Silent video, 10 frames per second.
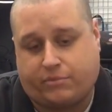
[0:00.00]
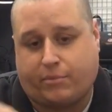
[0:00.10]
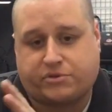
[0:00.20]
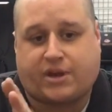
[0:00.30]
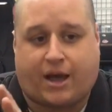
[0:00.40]

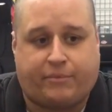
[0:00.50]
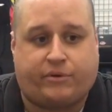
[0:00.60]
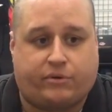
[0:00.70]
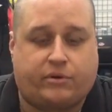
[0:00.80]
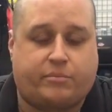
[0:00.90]
the most
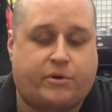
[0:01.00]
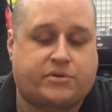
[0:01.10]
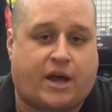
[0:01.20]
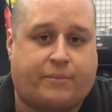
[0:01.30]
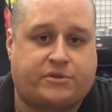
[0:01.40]
common the
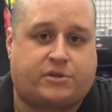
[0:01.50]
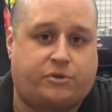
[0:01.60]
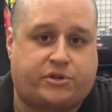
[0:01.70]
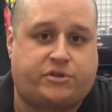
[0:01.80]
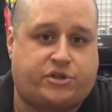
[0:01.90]
most common
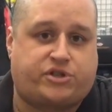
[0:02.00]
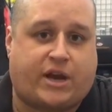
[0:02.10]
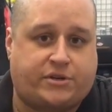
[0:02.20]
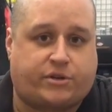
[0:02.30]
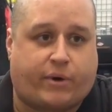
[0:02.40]
solution is to
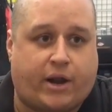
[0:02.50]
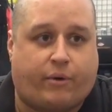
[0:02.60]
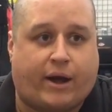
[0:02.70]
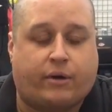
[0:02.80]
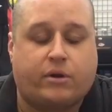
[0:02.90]
change the
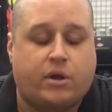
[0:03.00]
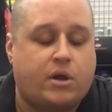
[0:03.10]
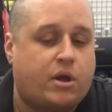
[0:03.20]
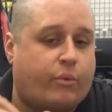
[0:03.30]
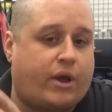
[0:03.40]
radio out.
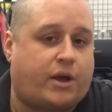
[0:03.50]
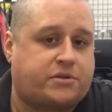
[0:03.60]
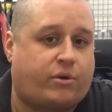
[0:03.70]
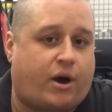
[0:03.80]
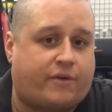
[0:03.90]
We
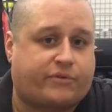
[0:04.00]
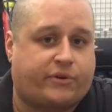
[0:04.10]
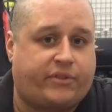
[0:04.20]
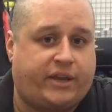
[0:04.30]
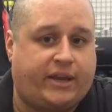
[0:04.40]
also
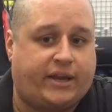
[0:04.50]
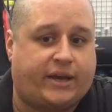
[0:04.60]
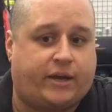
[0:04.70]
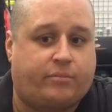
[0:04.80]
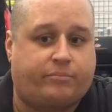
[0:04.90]
offer the
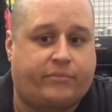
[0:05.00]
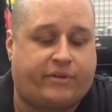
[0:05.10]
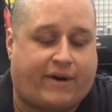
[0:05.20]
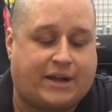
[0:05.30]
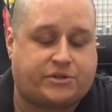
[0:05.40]
um,
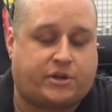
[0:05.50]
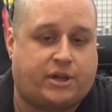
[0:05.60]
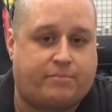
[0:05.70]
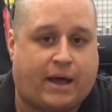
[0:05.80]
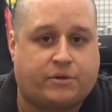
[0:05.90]
the visor
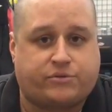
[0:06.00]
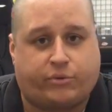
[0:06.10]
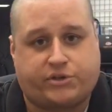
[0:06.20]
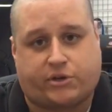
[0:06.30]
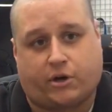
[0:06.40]
clip mounts,
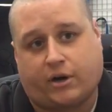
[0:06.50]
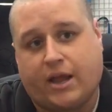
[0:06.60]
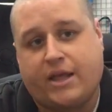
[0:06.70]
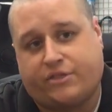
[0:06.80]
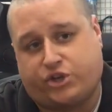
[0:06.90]
which
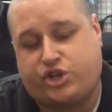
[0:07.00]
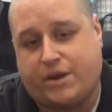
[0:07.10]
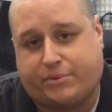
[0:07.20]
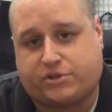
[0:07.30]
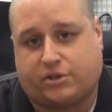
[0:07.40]
are the
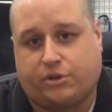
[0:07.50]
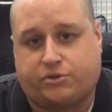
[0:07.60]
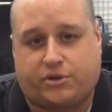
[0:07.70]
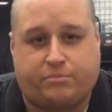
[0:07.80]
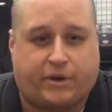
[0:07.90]
cheapest
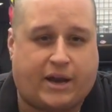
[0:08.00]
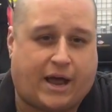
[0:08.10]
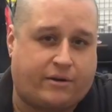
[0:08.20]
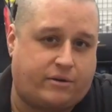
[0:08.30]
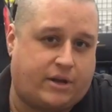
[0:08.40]
solution, but
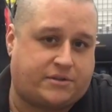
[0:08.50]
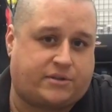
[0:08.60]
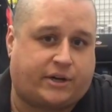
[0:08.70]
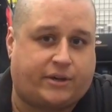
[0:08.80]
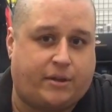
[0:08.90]
not
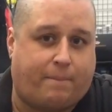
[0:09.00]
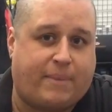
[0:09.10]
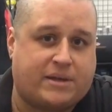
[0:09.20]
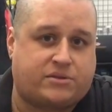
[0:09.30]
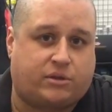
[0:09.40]
necessarily the
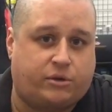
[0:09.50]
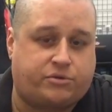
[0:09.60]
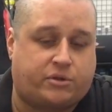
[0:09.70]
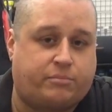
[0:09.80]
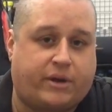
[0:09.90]
best
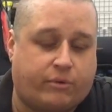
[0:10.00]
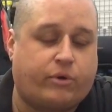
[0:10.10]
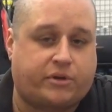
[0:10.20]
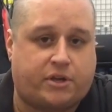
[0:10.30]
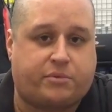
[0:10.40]
solution. But it
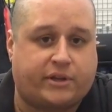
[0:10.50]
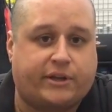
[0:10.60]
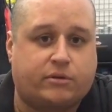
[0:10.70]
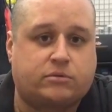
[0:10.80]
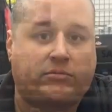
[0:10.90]
will keep you legal.